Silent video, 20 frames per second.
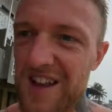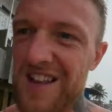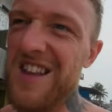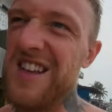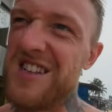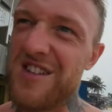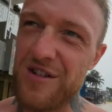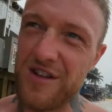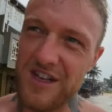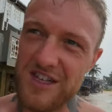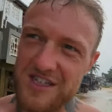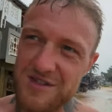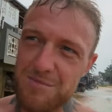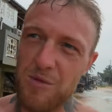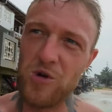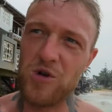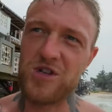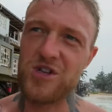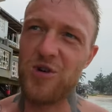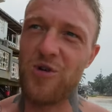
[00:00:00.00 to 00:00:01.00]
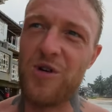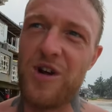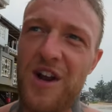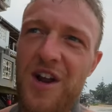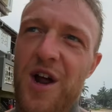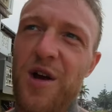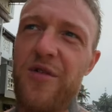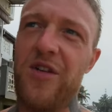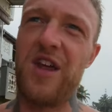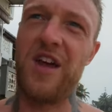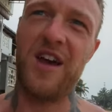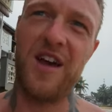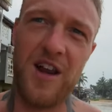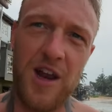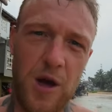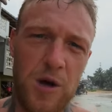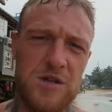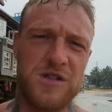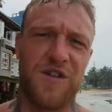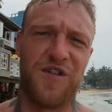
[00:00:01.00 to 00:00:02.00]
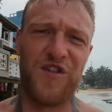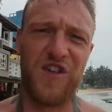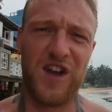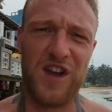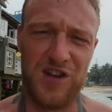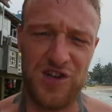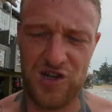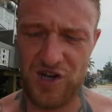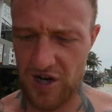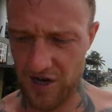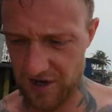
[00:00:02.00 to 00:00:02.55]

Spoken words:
there's more snorkeling over there, loads of fish.